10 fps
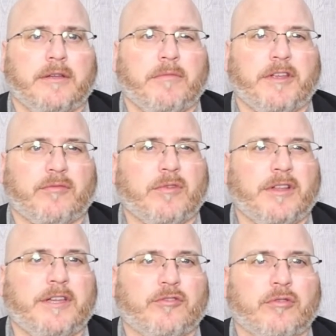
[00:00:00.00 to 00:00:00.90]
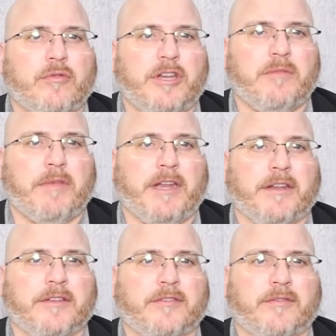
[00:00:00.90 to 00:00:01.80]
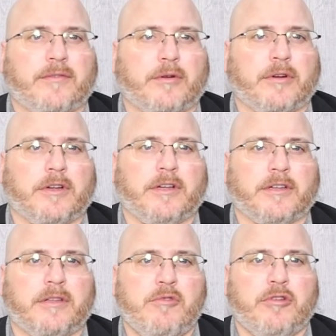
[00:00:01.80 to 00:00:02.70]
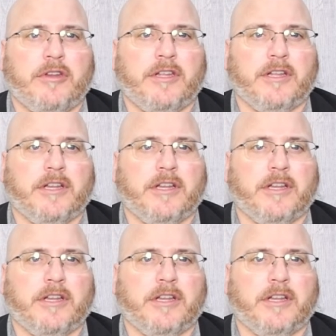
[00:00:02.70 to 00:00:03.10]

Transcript: Because really, true independence for a community,